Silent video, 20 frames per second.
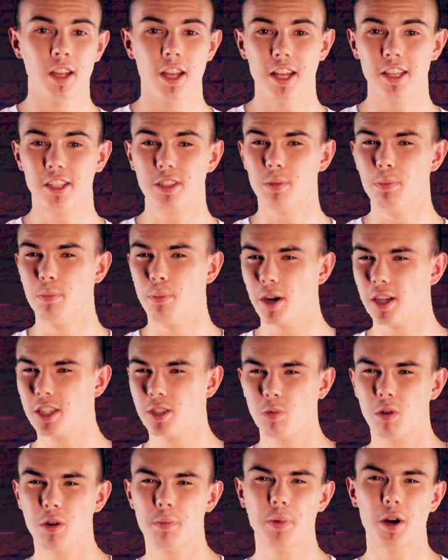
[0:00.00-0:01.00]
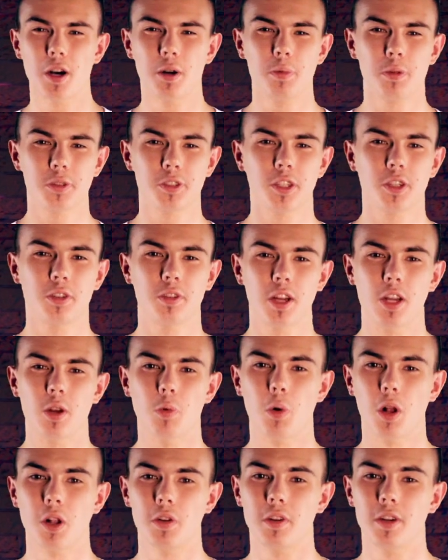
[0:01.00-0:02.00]
It's much more bearable to create
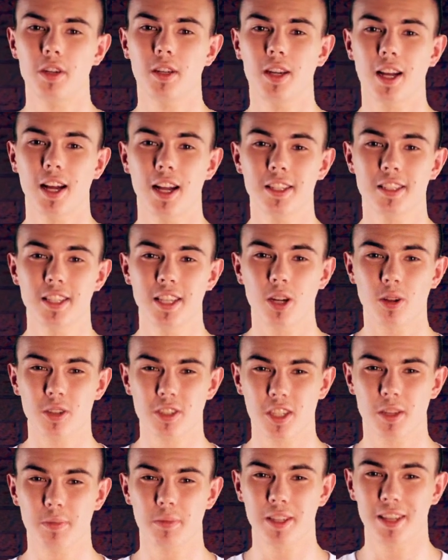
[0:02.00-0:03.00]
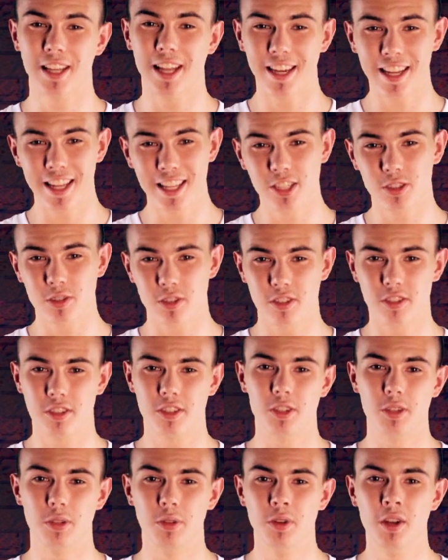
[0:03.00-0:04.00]
well-written content on something that
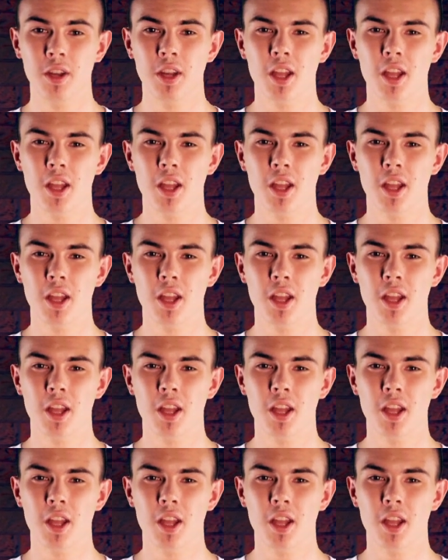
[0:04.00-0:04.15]
interests you,